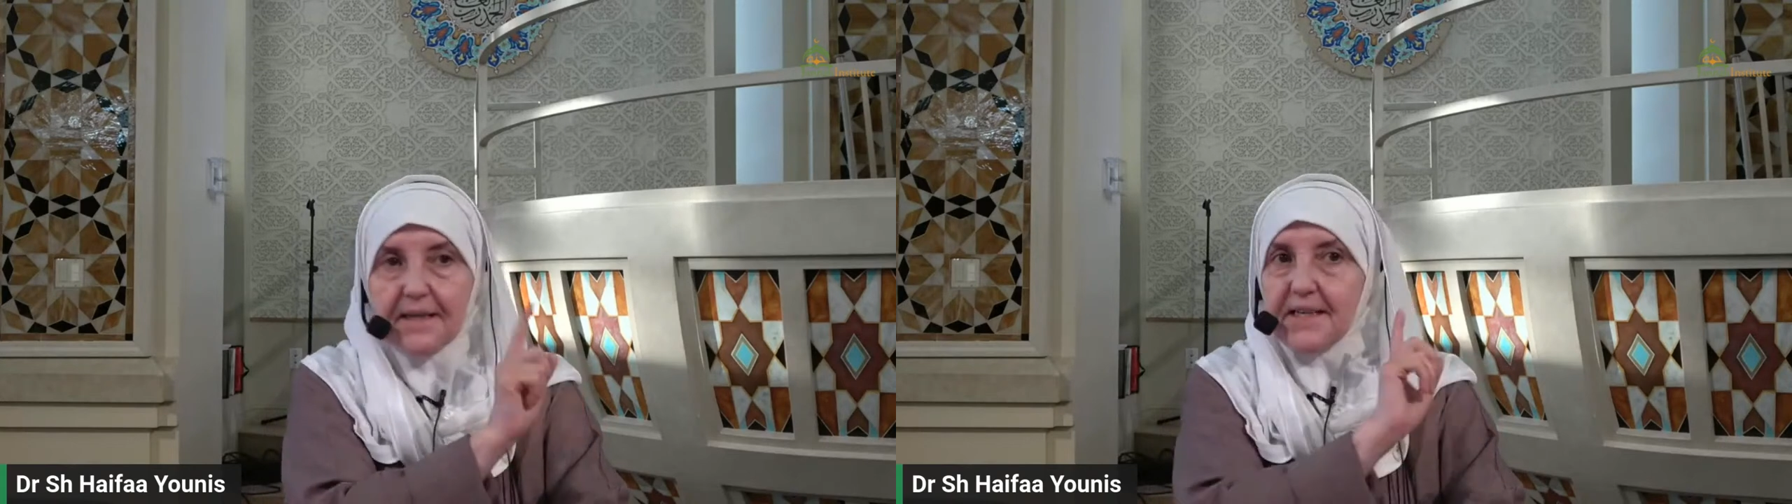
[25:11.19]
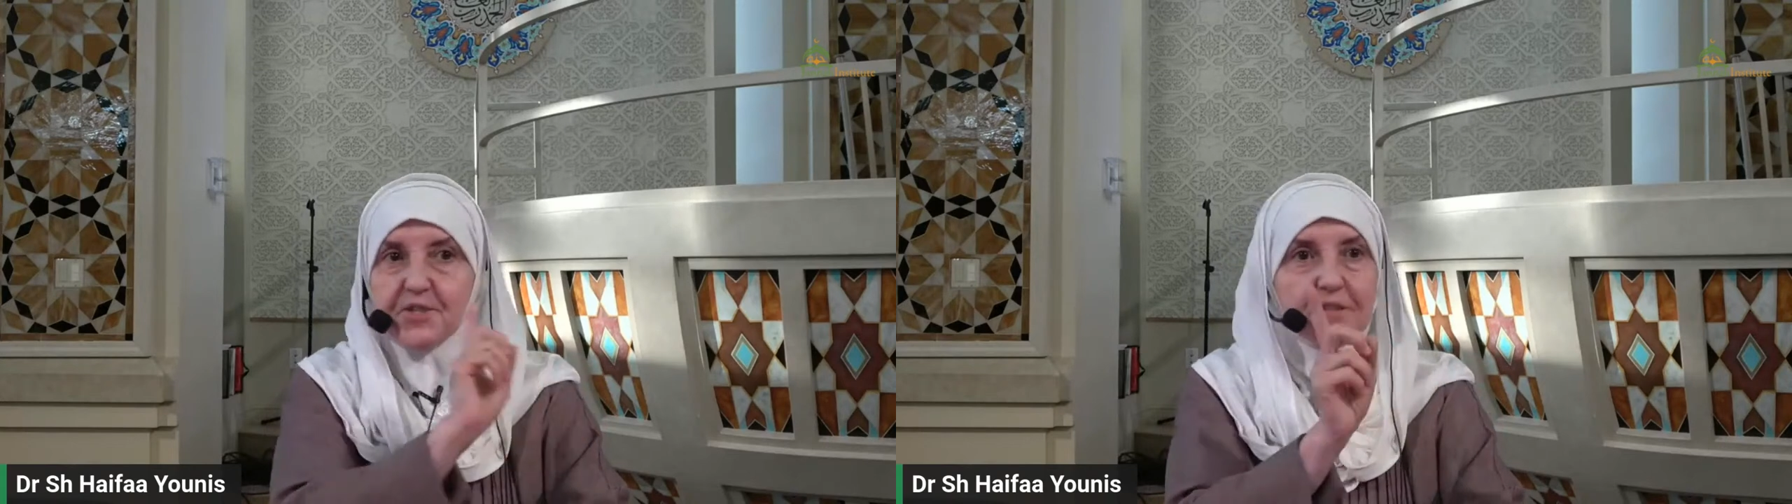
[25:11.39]

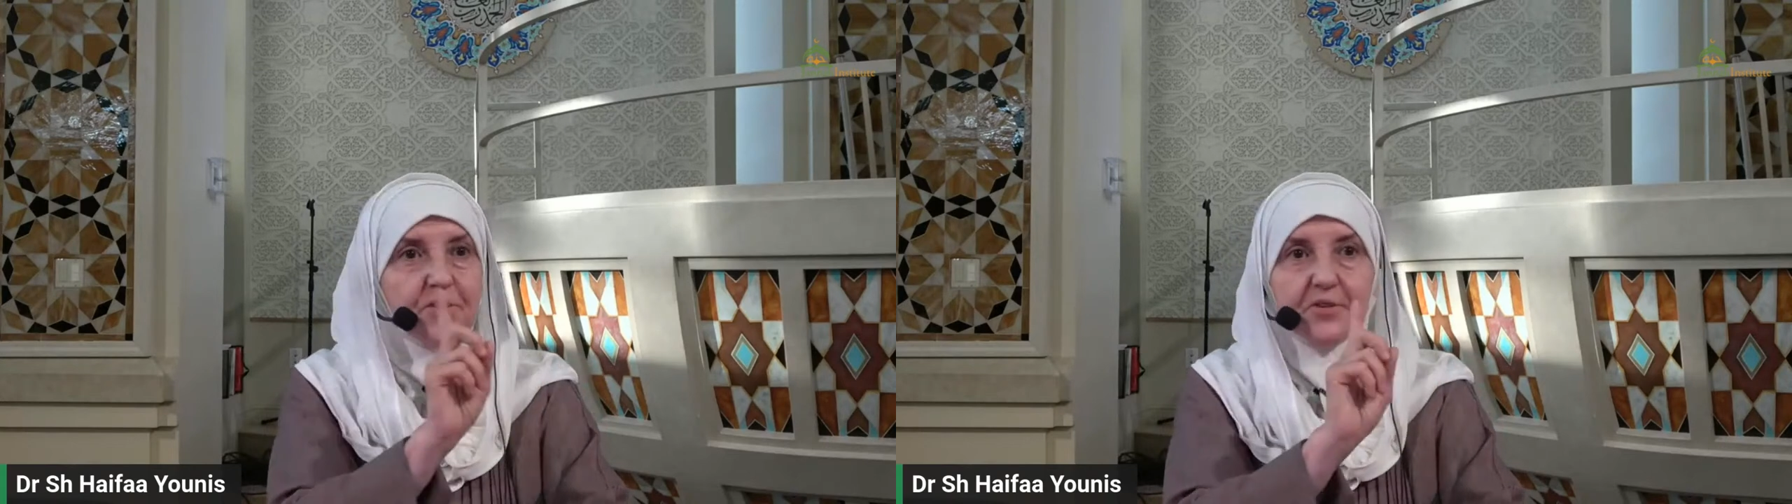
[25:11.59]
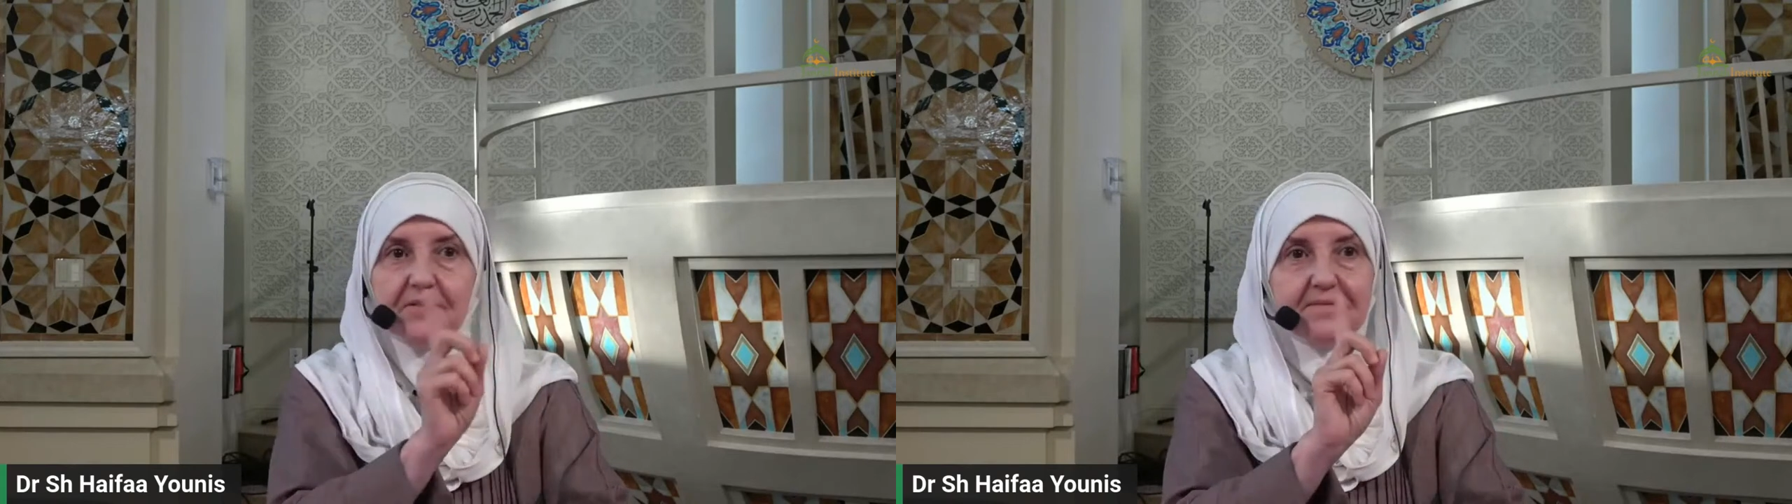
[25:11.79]
He said,
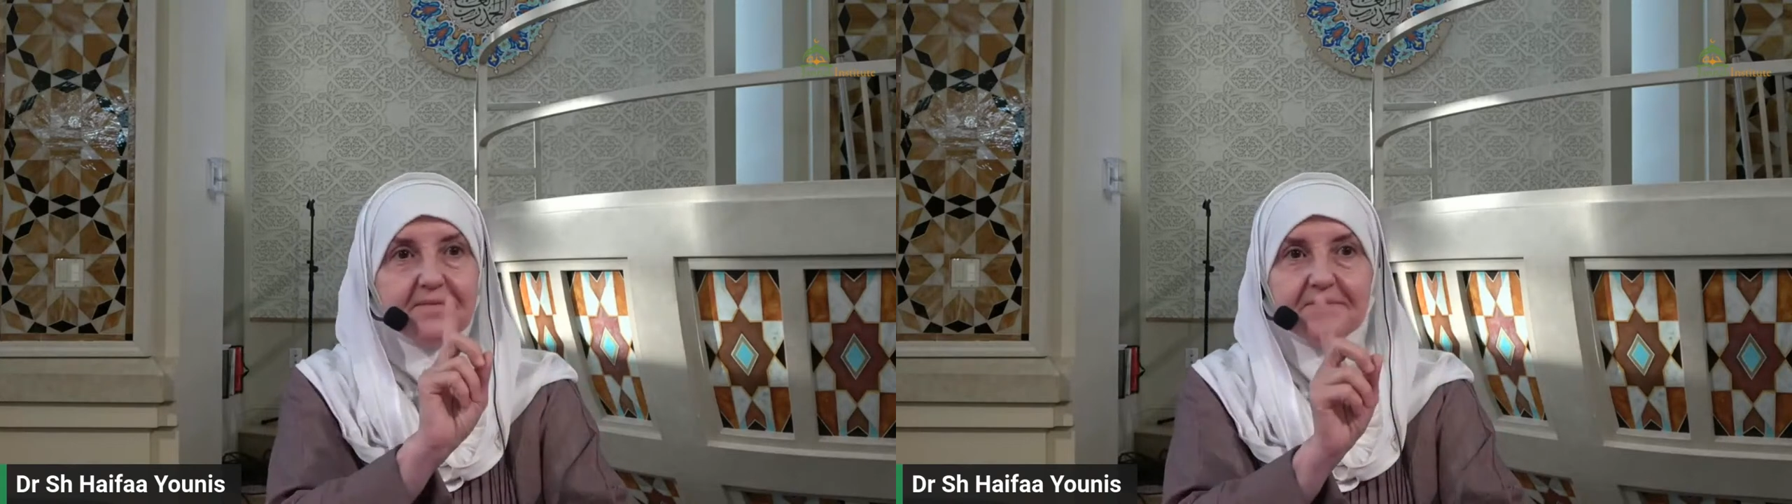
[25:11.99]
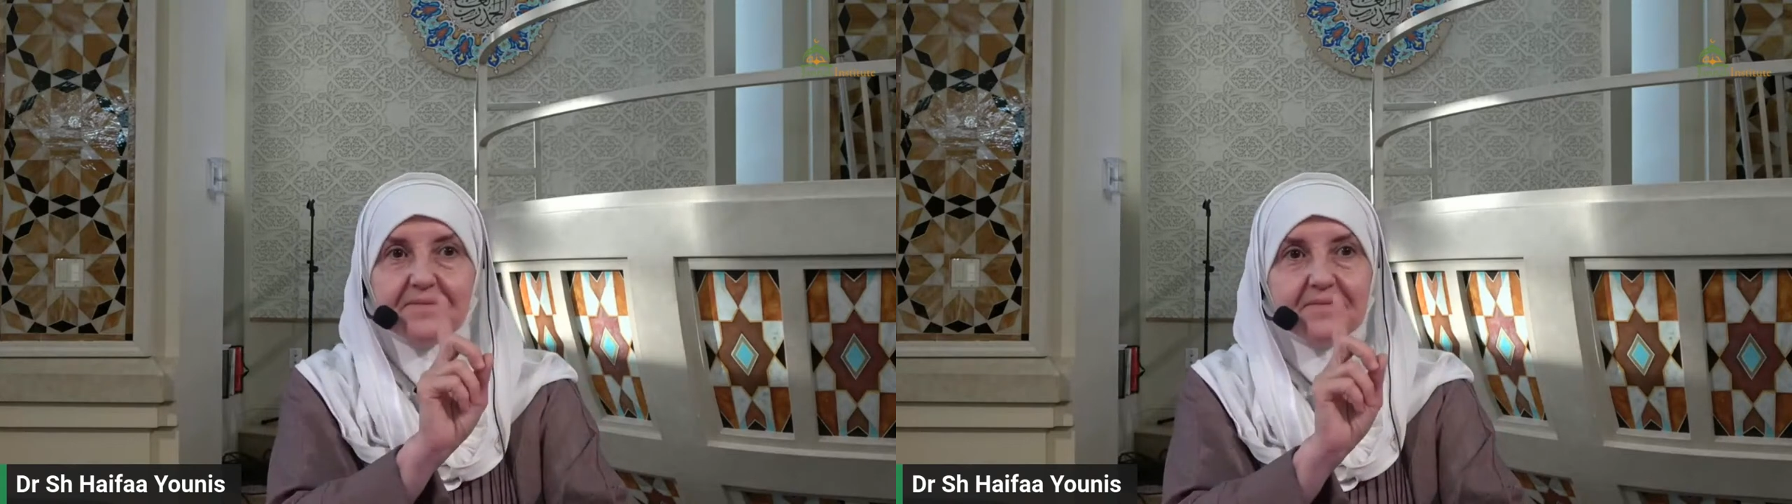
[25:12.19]
no,
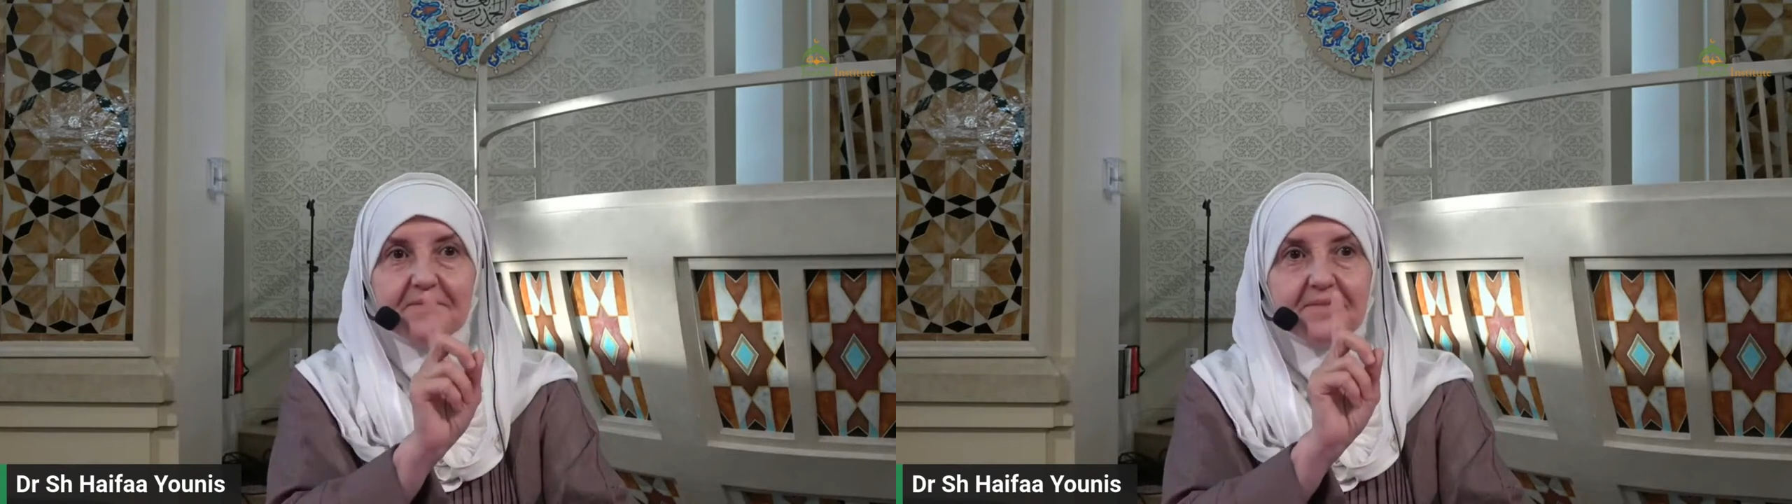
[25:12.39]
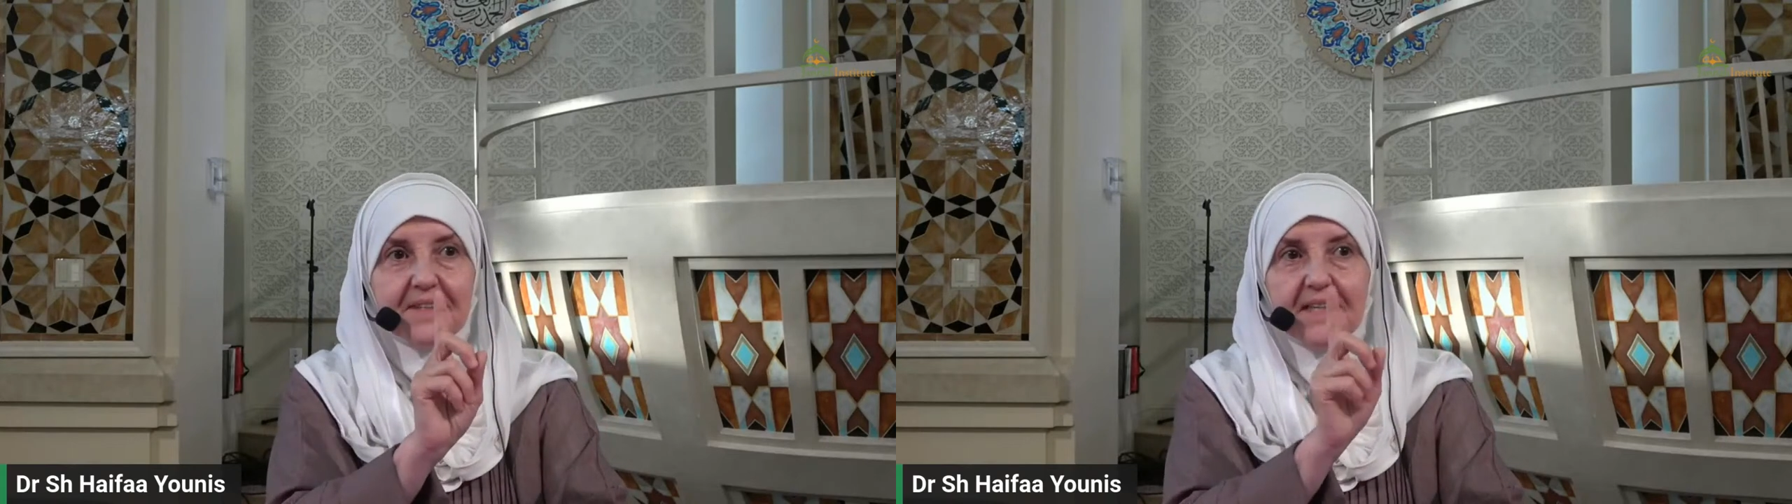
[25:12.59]

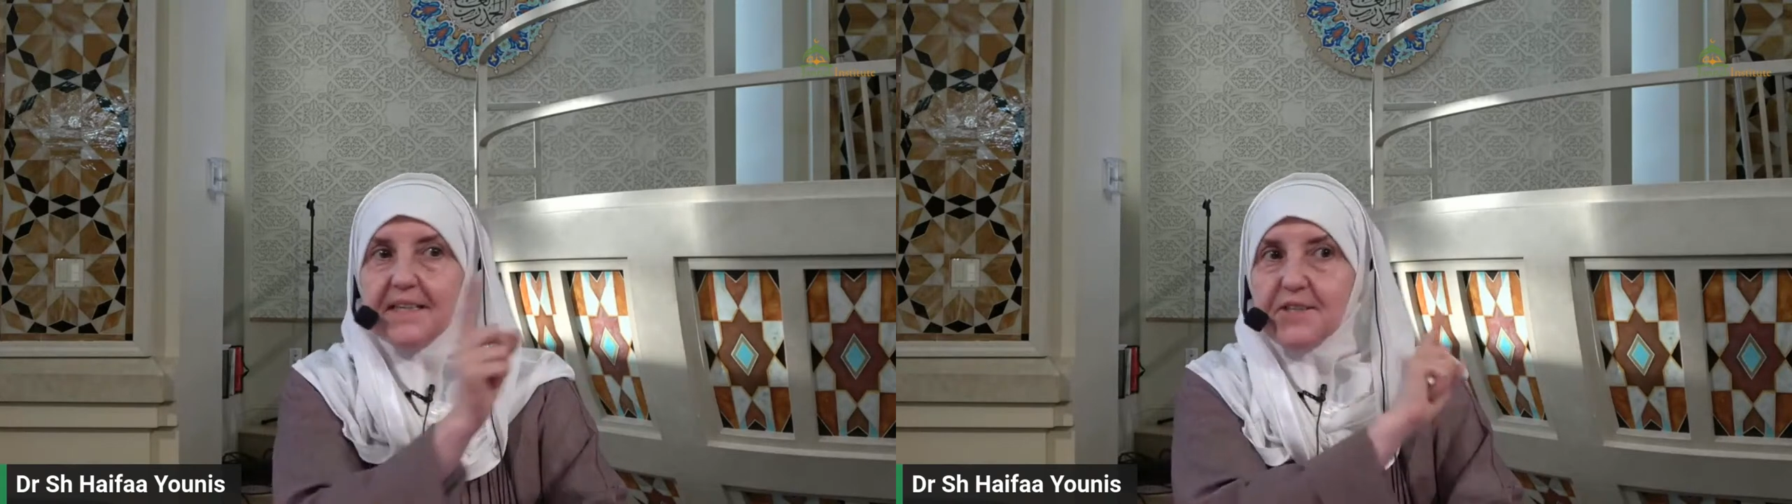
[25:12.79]
he